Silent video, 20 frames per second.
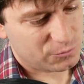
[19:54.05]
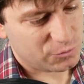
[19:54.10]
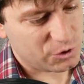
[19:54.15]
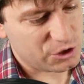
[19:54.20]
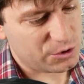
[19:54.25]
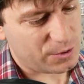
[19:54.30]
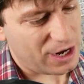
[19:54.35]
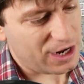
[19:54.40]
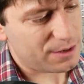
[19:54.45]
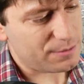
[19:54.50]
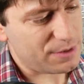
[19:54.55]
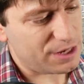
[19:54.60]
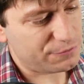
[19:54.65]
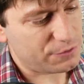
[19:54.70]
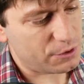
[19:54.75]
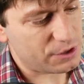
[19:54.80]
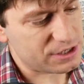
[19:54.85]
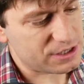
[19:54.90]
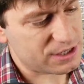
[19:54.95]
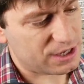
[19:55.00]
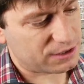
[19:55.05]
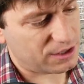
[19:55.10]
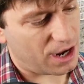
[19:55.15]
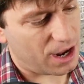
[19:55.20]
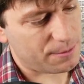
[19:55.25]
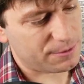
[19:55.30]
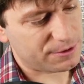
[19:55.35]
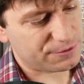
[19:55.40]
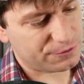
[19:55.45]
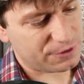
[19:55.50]
Would you recommend focus on
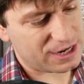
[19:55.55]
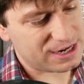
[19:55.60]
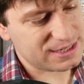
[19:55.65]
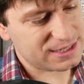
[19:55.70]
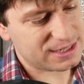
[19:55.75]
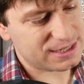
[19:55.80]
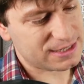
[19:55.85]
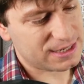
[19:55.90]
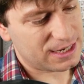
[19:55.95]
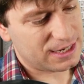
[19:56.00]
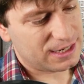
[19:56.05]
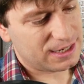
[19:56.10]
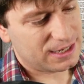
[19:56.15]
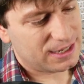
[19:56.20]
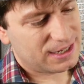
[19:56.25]
common phrases?